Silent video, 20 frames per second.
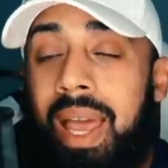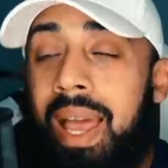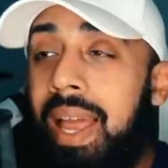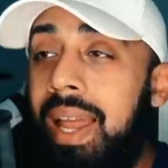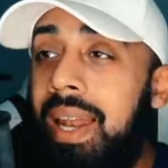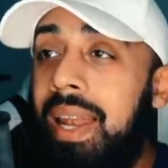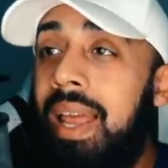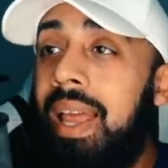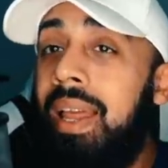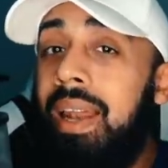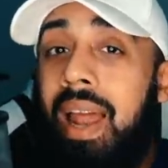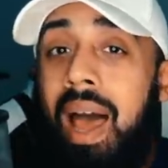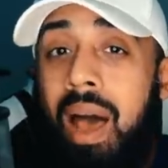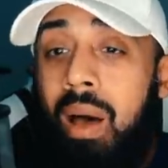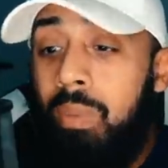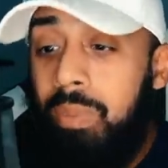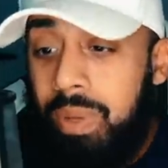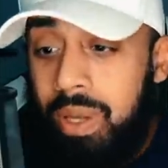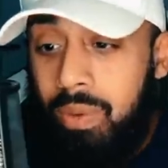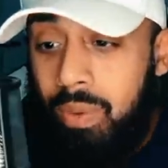And and
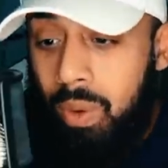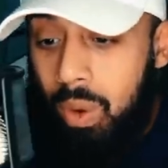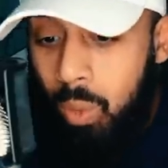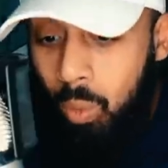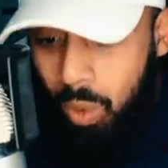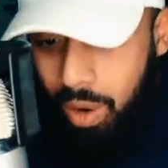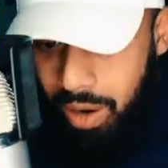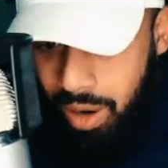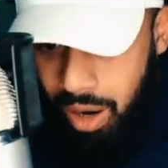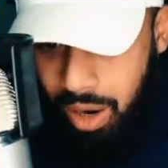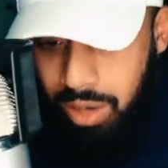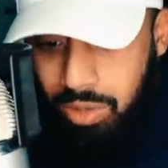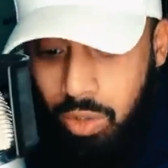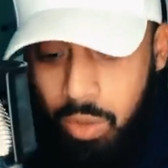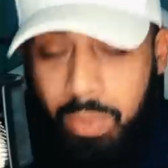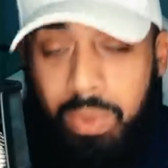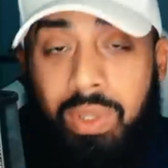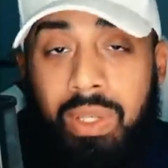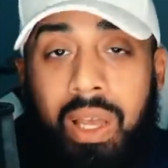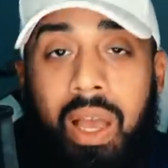I'll be
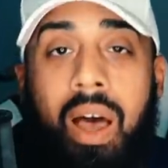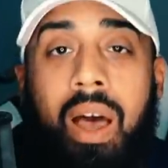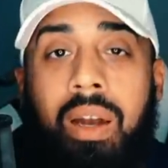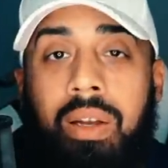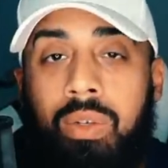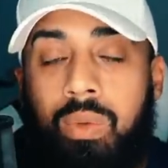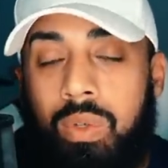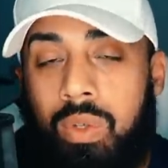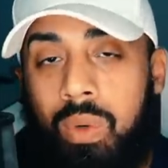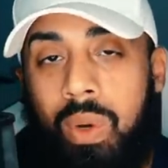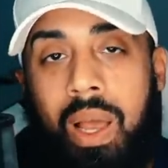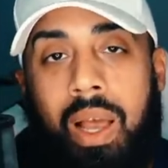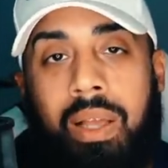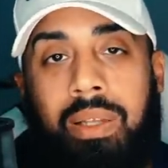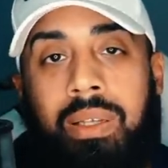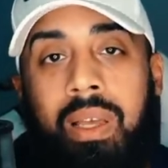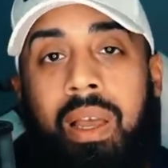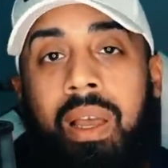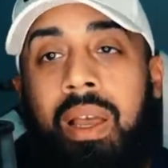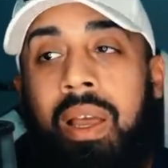100% honest with you
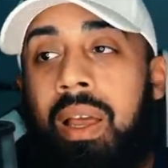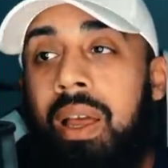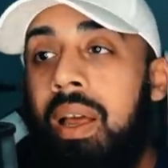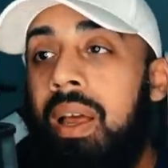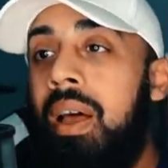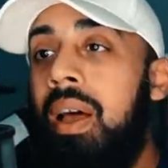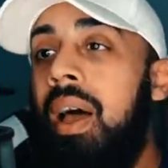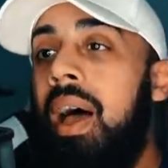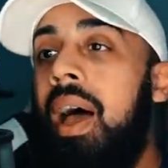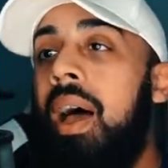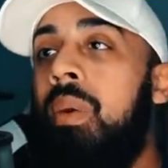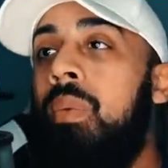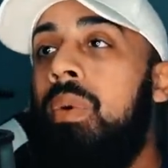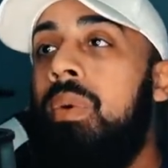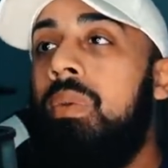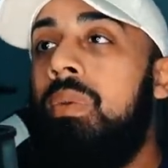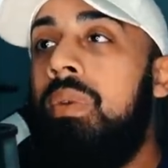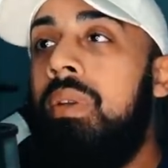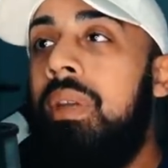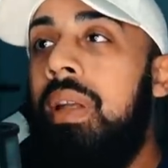guys, I
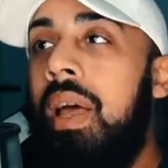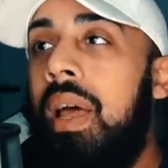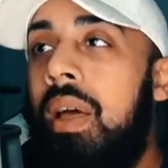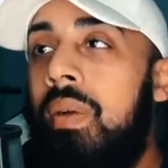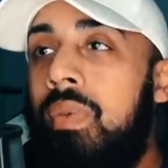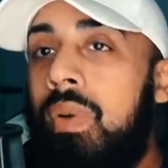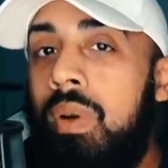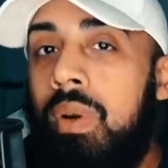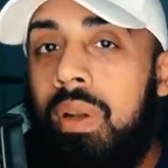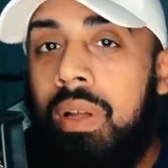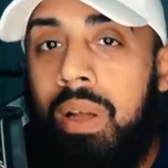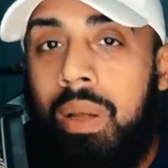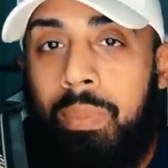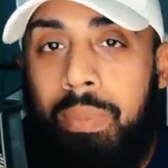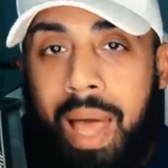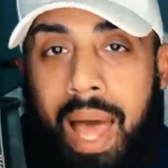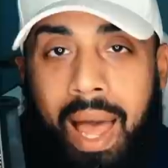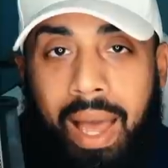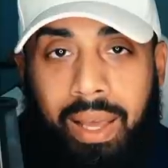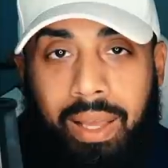will never look
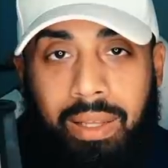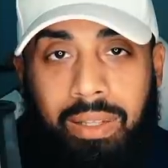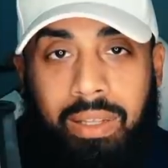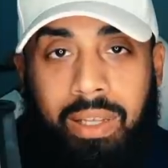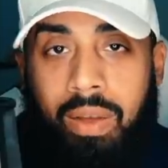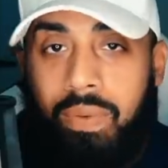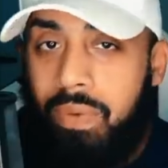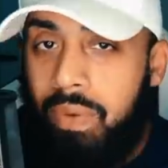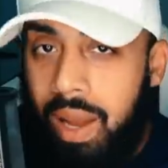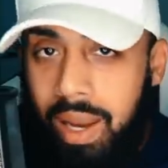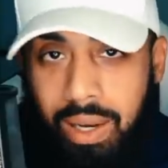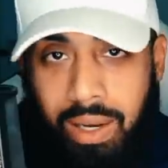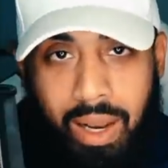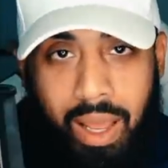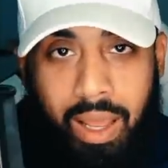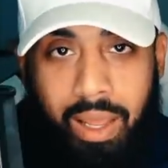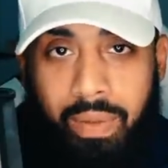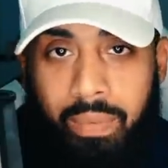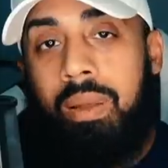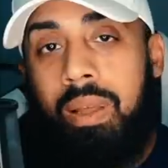back to Fight
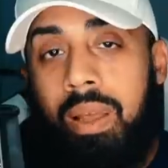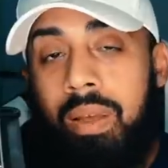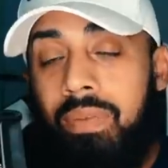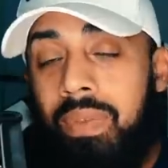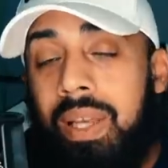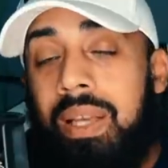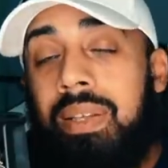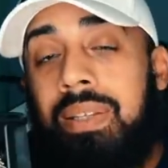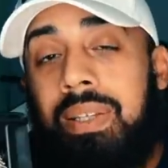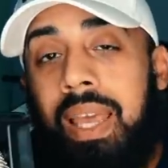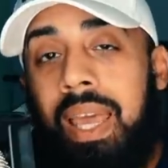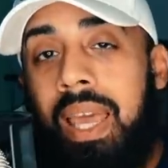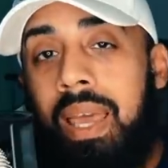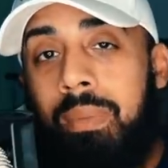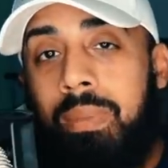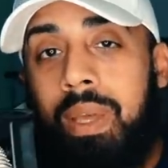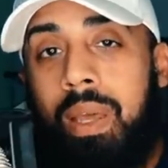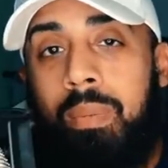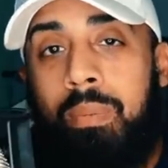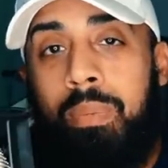Night if this
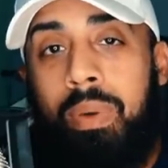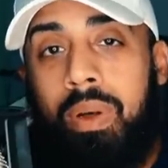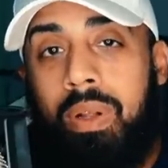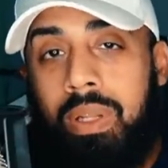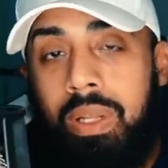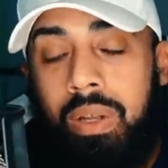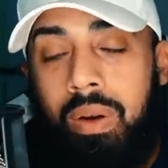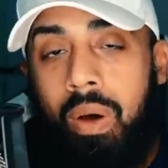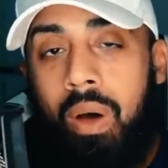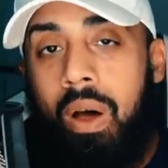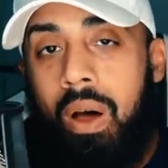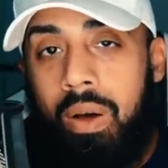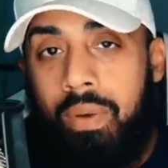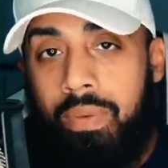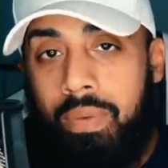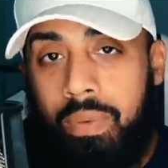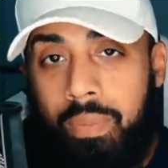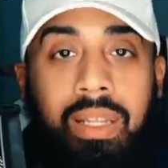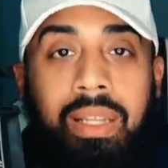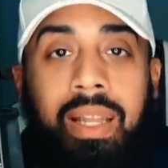game can pull it
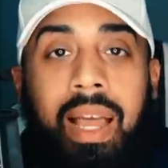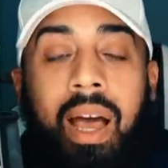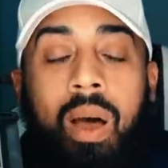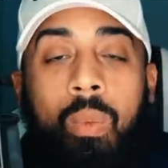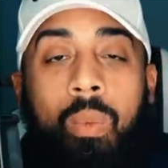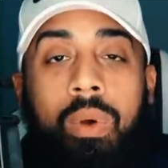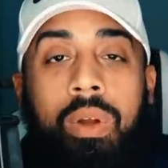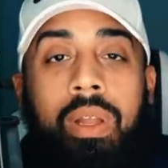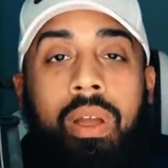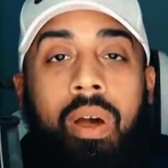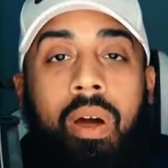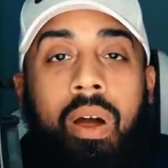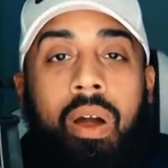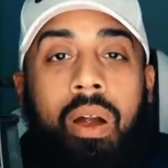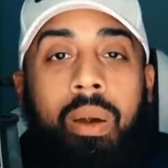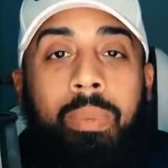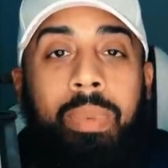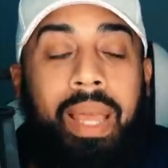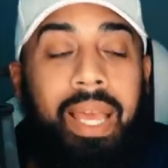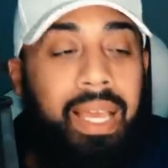off. Now we
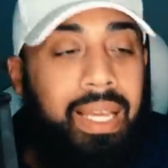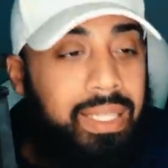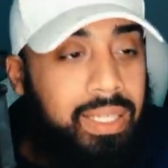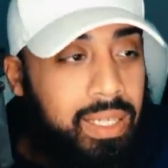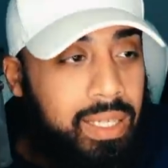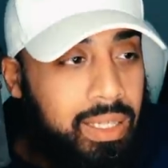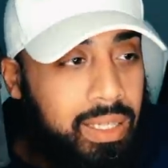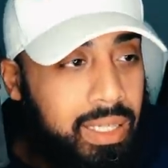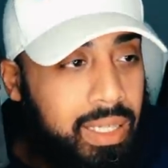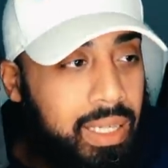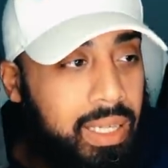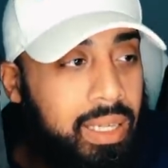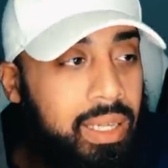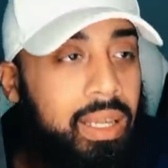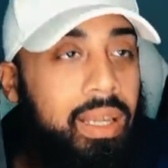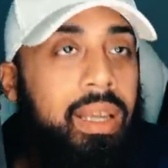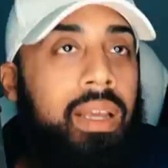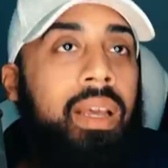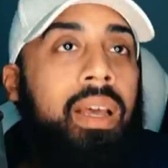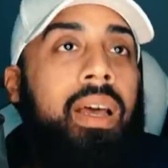are patiently,
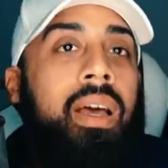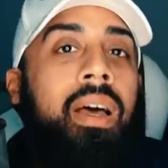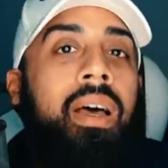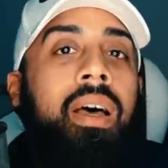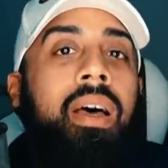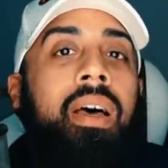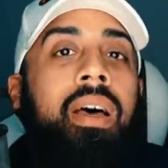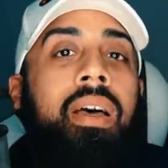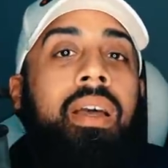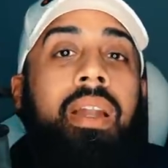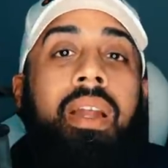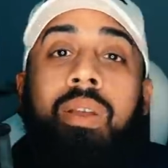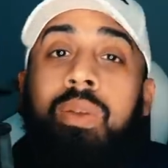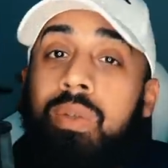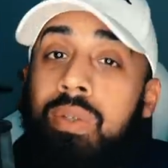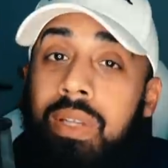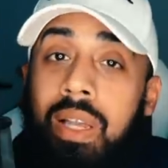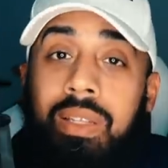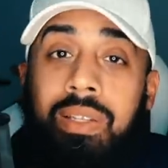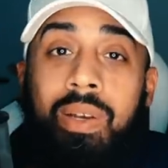uh, and I
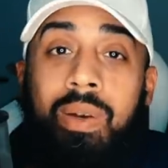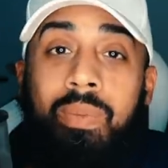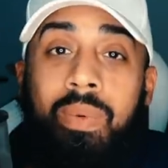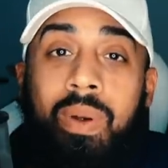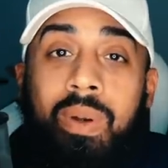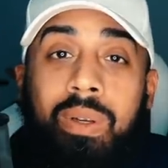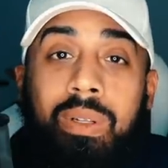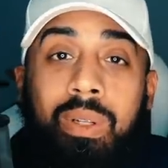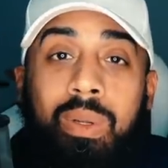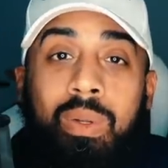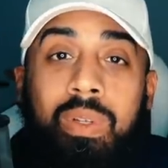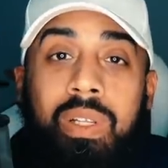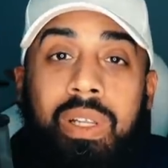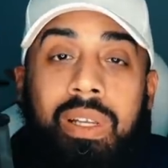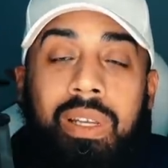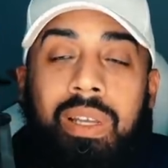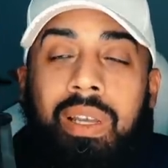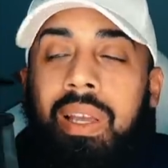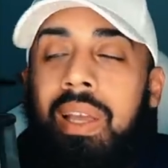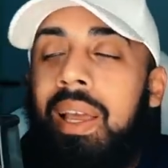use that term very
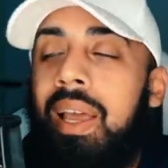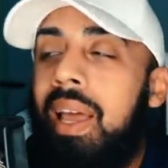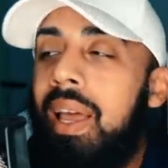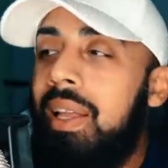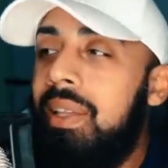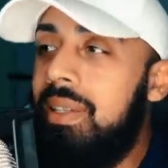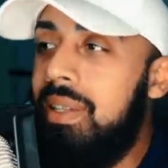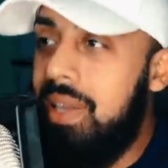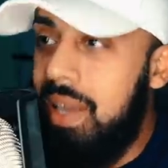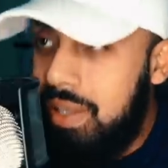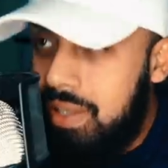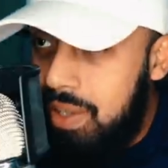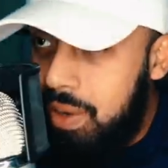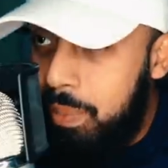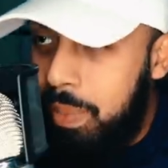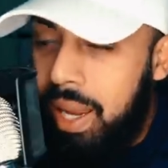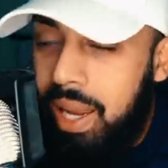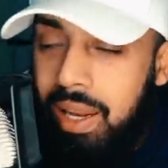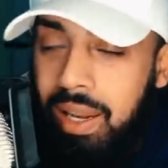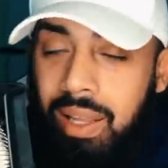loosely,
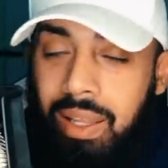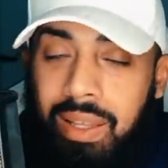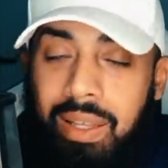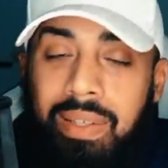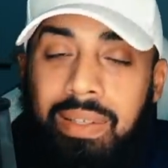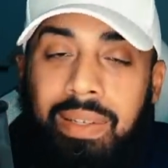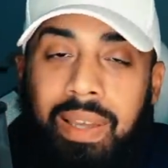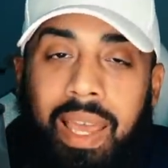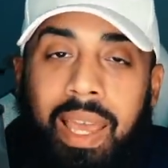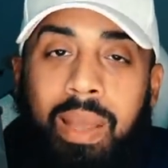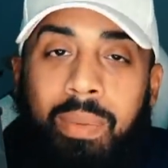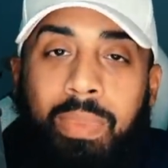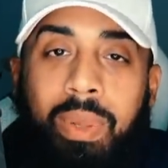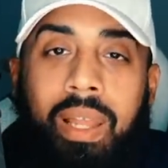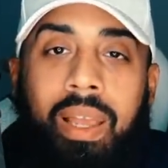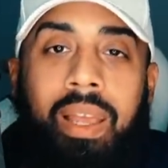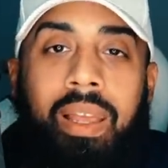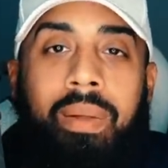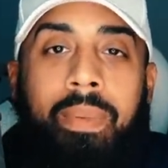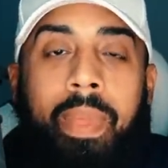anticipating this
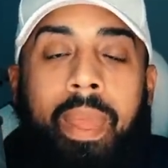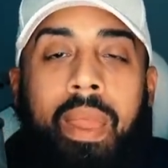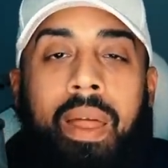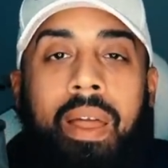gameplay.